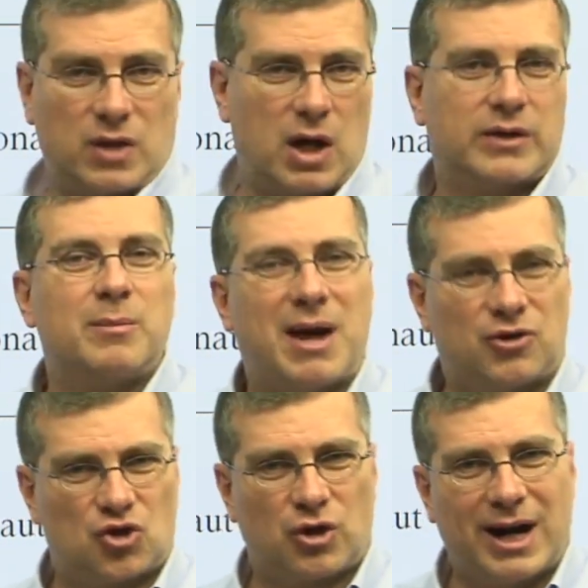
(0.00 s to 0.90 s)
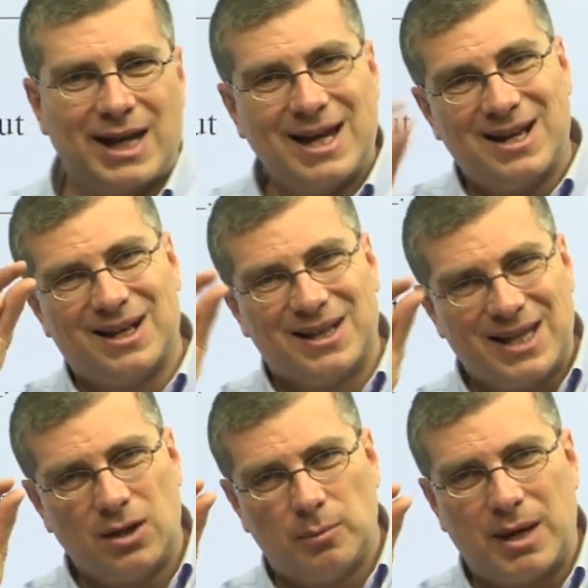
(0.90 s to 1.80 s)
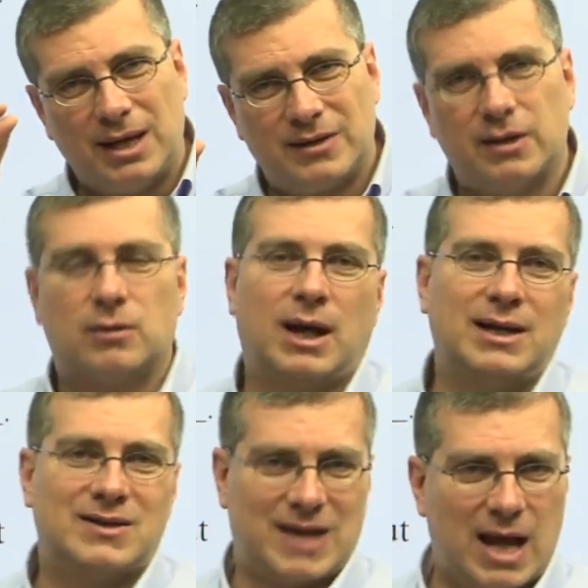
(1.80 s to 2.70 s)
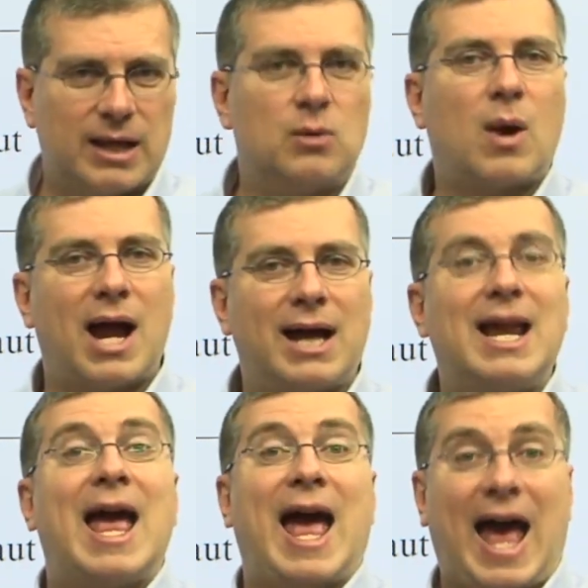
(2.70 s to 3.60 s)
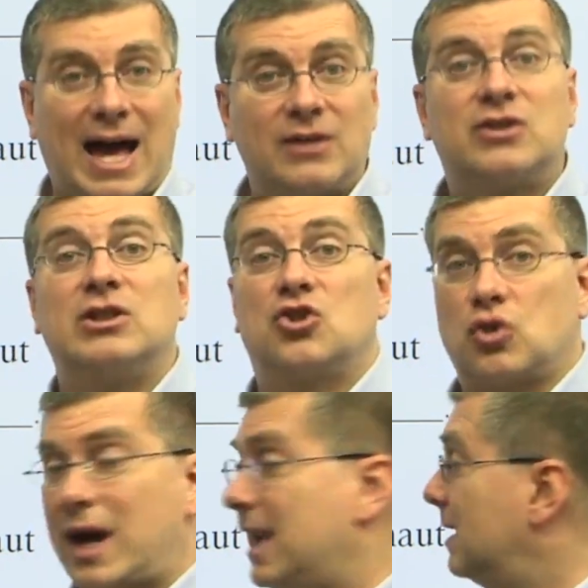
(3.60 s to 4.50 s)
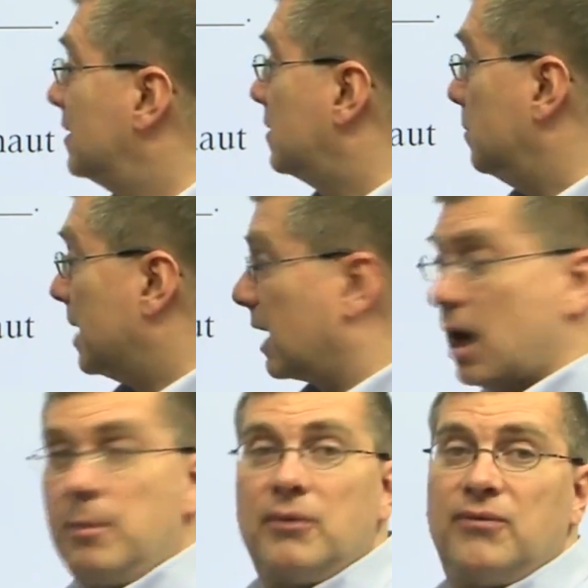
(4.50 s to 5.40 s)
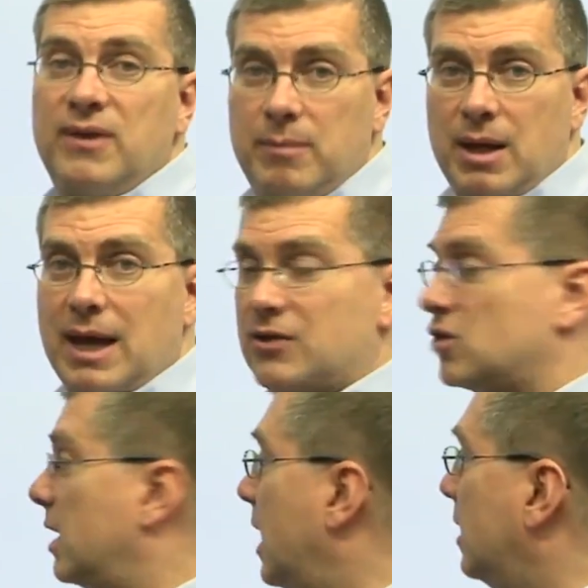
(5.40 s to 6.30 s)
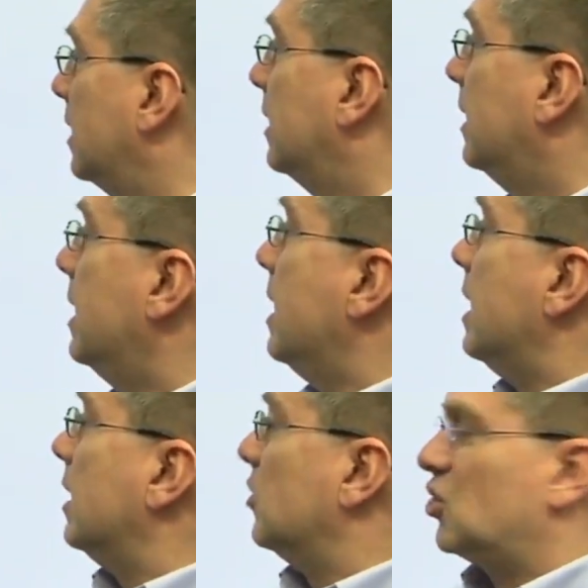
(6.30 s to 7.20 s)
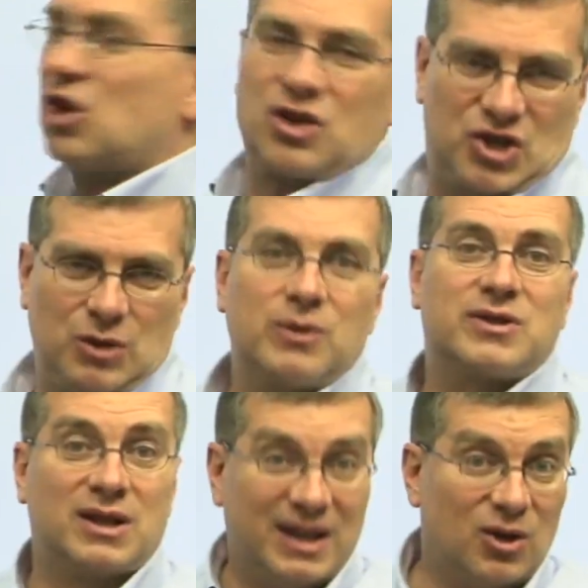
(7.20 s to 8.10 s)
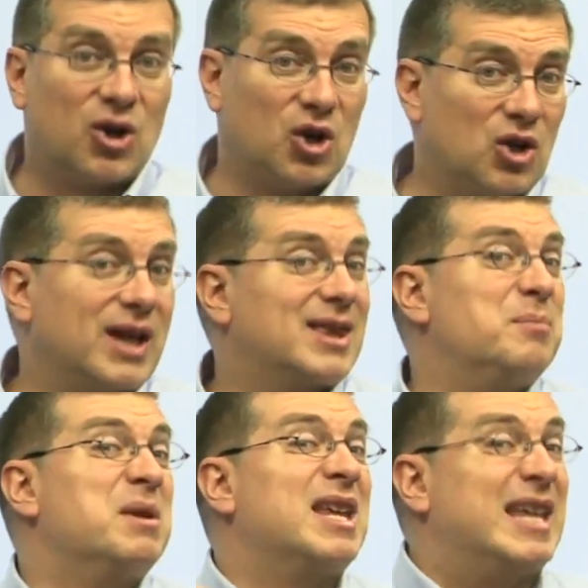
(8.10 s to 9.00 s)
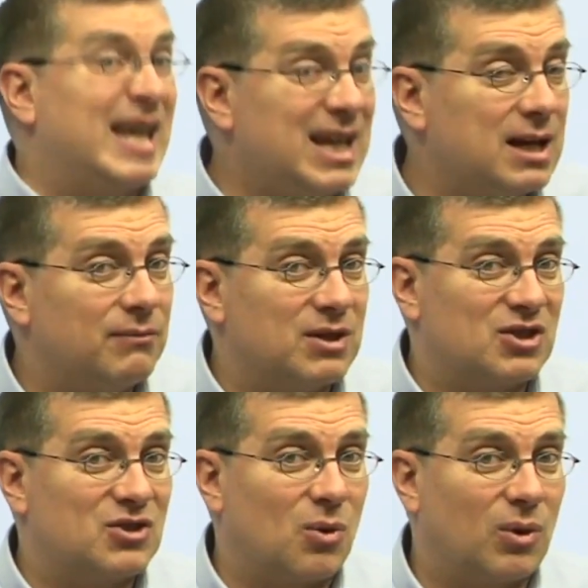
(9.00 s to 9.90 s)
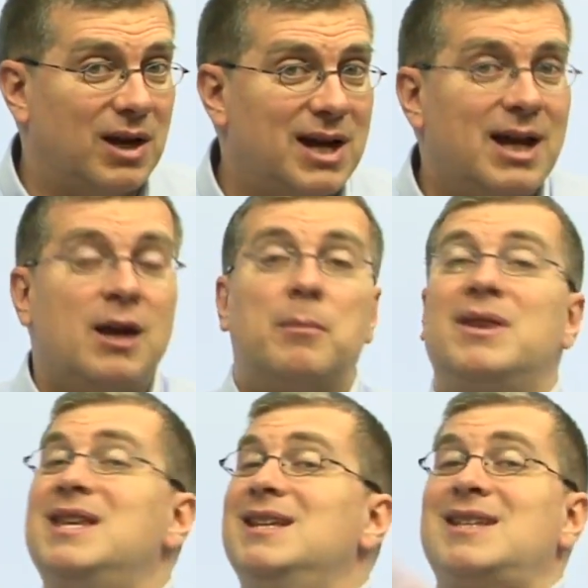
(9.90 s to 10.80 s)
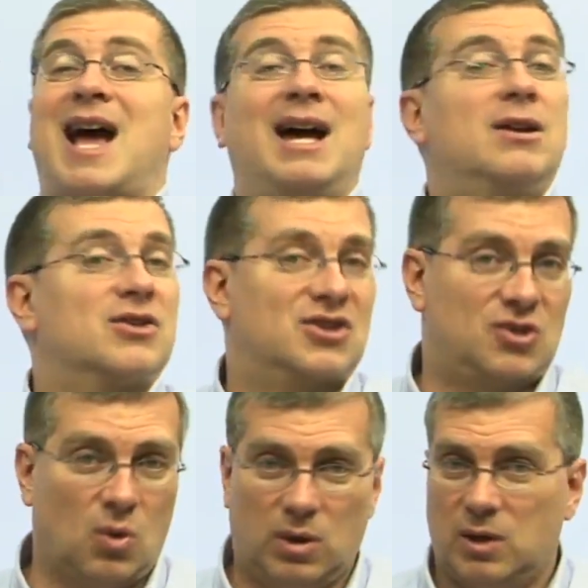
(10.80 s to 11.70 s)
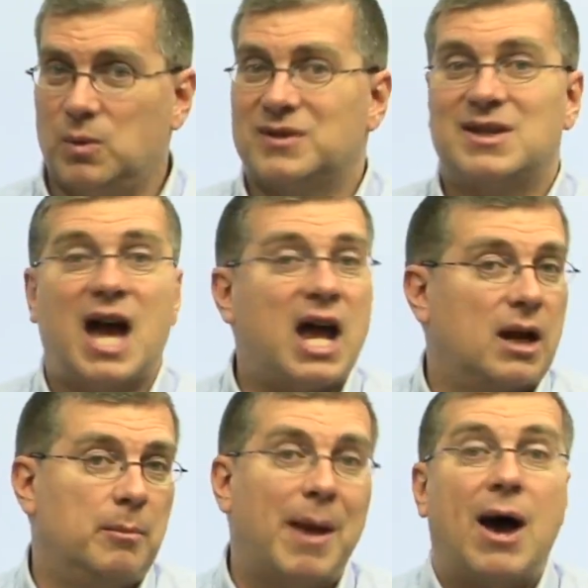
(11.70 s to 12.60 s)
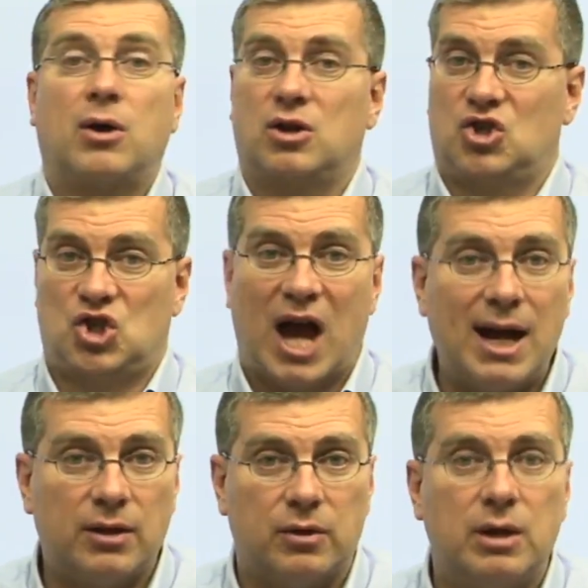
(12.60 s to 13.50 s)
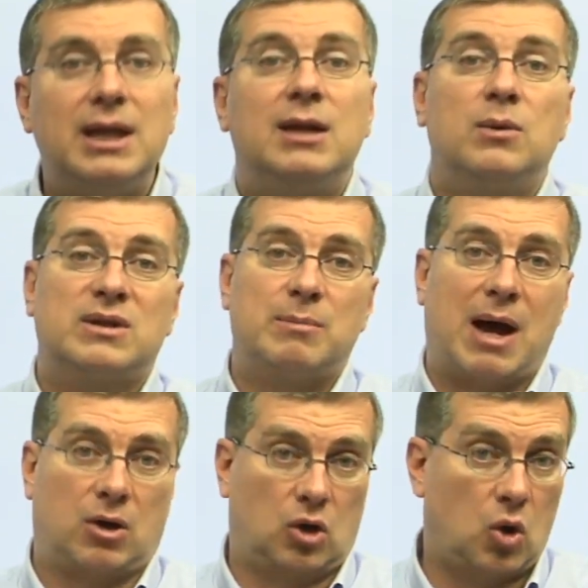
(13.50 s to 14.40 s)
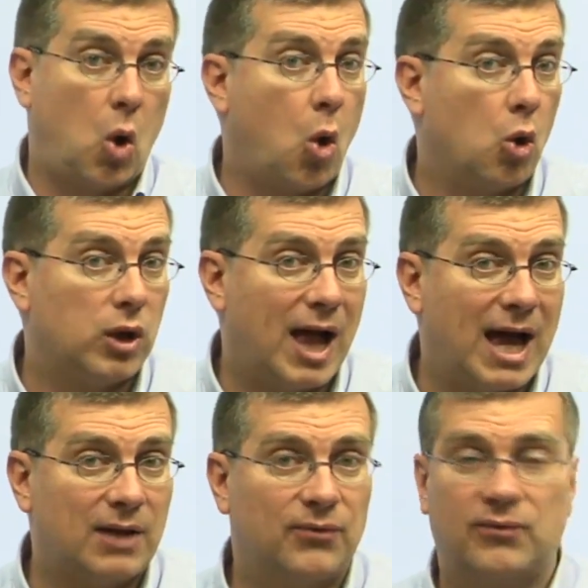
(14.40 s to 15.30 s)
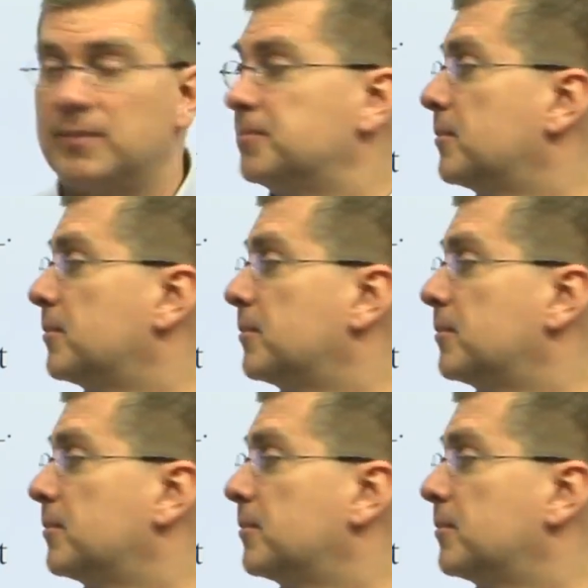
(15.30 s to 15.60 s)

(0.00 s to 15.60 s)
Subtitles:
talked about training a little bit, right? Sally Ride had to train to become a female astronaut. Sure, she was a little girl at the beginning of the story, but the entire story was not about her childhood. It was about her whole life.